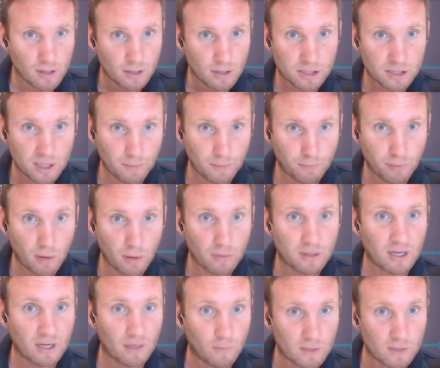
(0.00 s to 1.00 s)

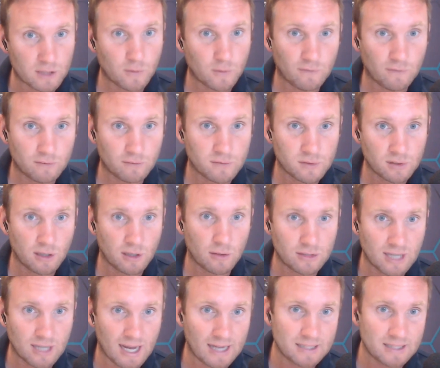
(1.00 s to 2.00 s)
shipbroking, which we've
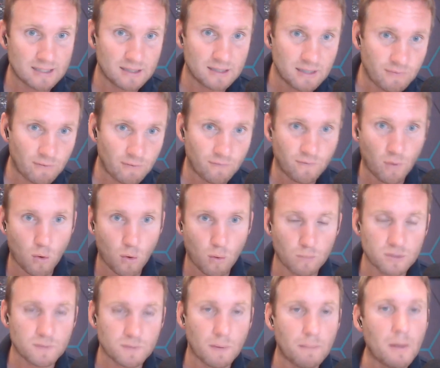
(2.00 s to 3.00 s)
looked at as different
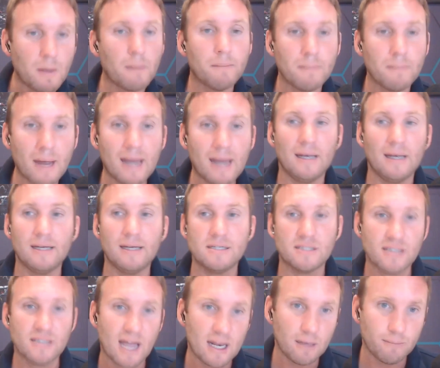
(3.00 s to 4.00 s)
forms, but mainly
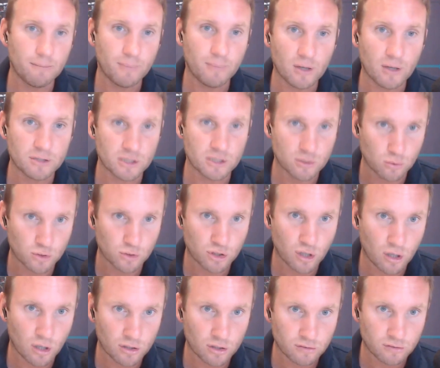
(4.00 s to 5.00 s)
sell and purchase or
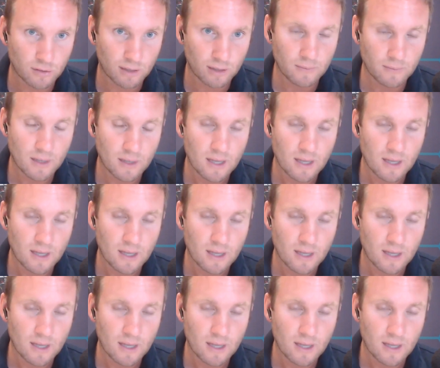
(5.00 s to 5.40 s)
chartering.